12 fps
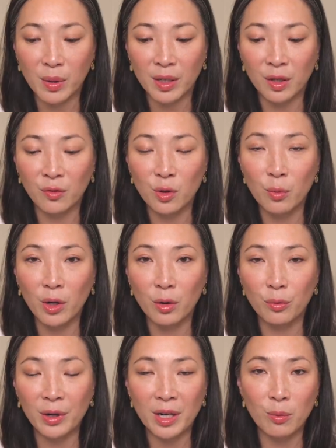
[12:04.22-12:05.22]
but if you want to
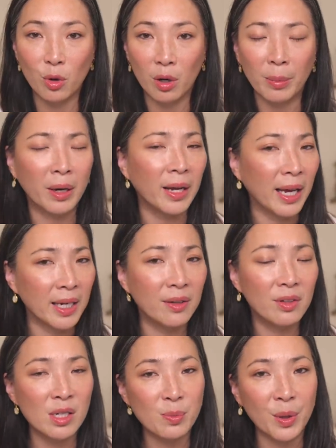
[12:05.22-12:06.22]
read more about any
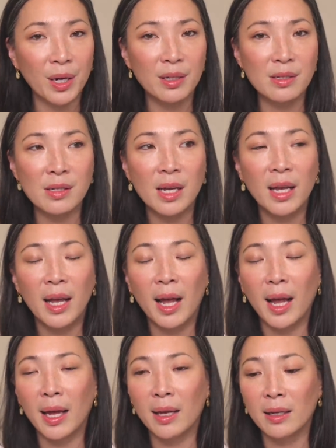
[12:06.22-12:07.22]
of these brands,
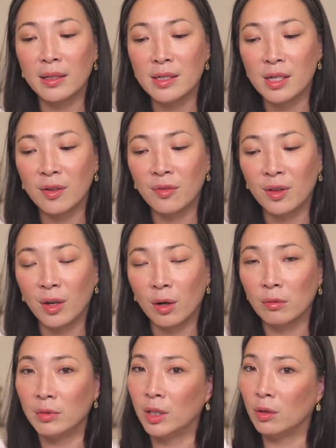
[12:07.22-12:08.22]
and if
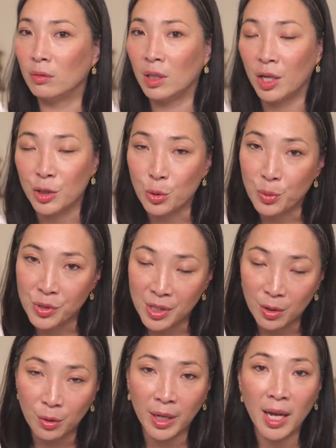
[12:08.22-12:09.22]
they're, you know, one hundred
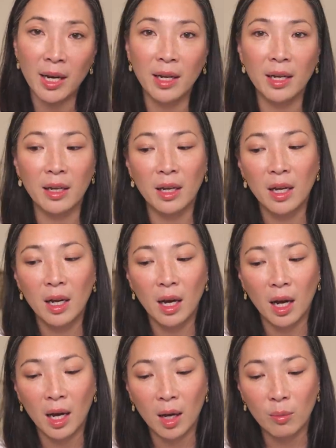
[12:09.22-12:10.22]
percent organic,
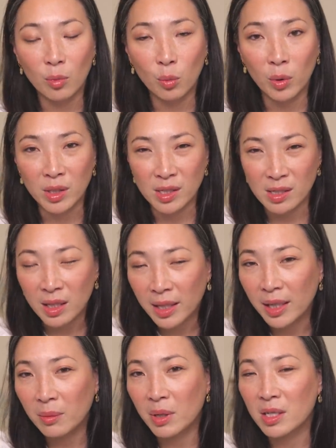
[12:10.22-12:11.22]
um, what does
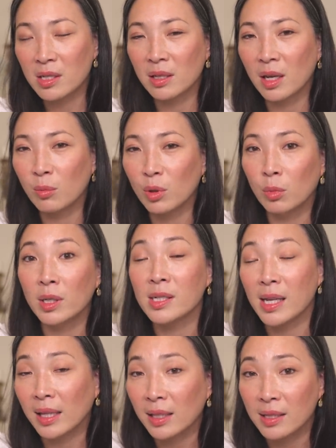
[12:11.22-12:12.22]
clean mean to them? What
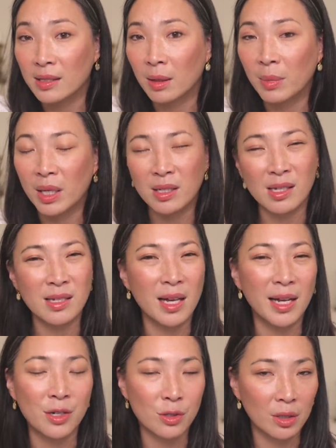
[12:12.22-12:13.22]
exactly does that mean? Because it's
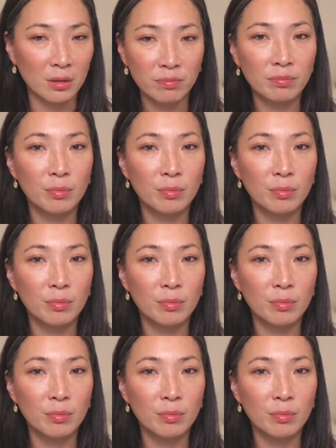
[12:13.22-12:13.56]
not actually